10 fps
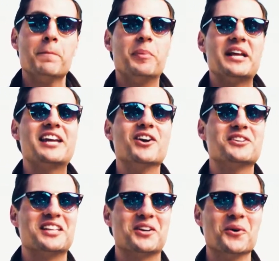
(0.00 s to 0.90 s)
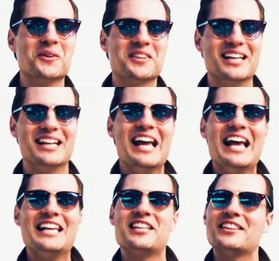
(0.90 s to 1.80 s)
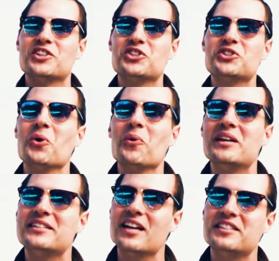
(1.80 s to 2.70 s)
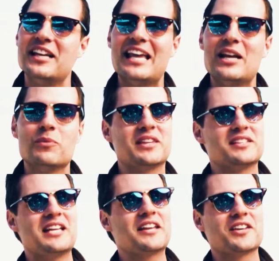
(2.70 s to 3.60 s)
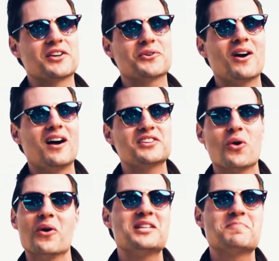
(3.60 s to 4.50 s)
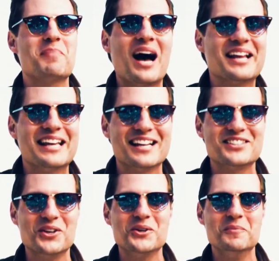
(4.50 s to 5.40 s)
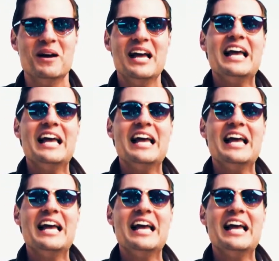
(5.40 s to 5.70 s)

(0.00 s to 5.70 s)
But here's the cool thing, is that the story doesn't end with his death on a cross or his body in a tomb.